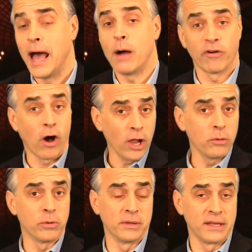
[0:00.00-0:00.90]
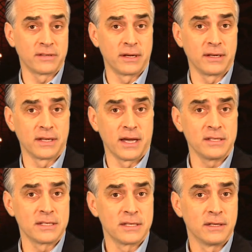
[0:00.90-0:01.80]
However, Hollywood believes that it
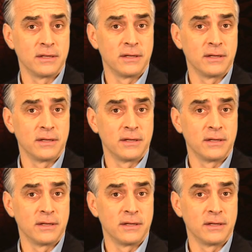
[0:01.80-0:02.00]
does.